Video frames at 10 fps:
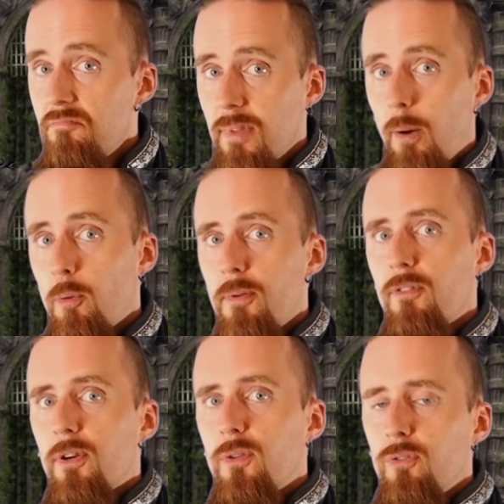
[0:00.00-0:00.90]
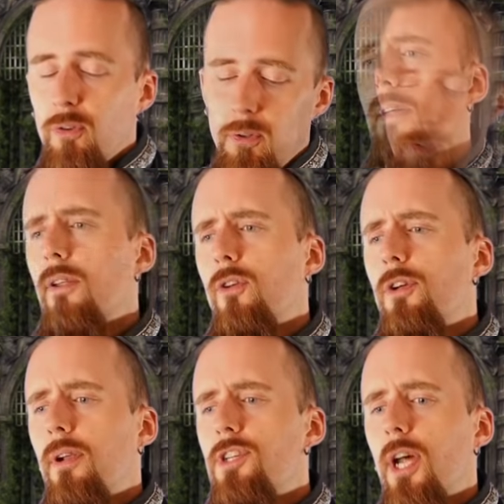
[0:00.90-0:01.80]
that would be very useful. Another
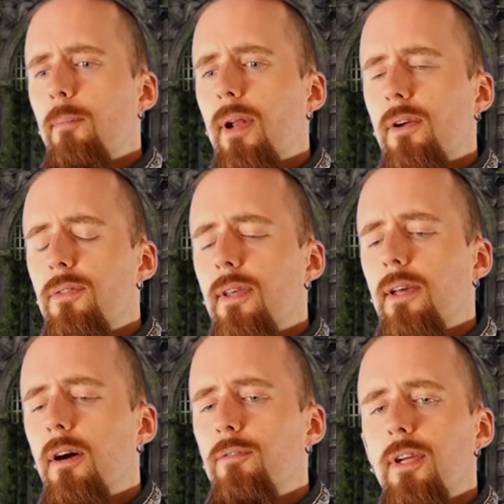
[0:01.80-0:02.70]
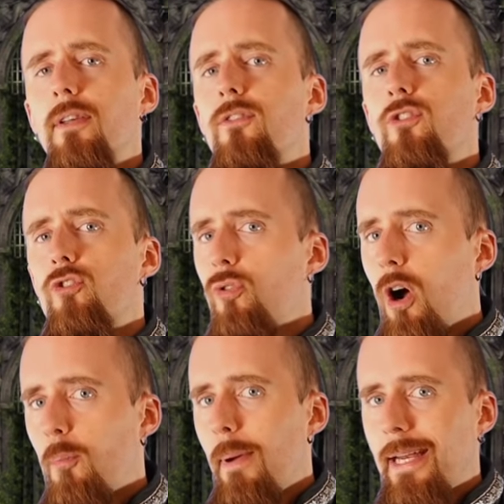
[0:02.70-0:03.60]
good enchantment I could think of is
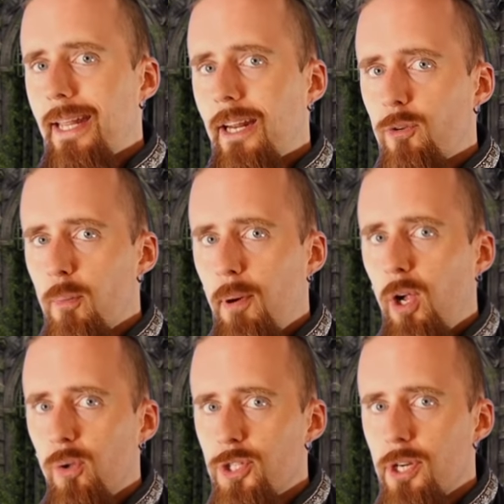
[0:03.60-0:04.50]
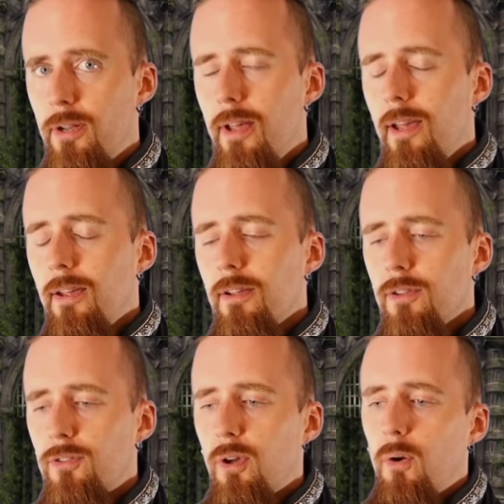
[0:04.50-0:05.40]
strong magnetic repulsion.
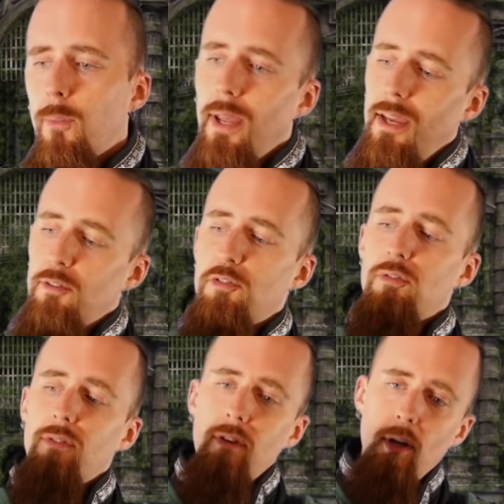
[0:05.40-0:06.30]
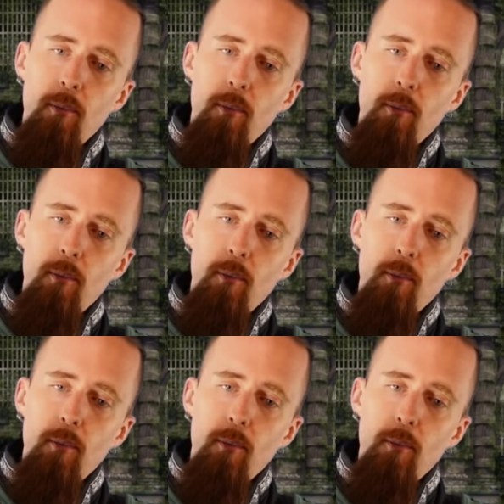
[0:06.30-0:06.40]
So if an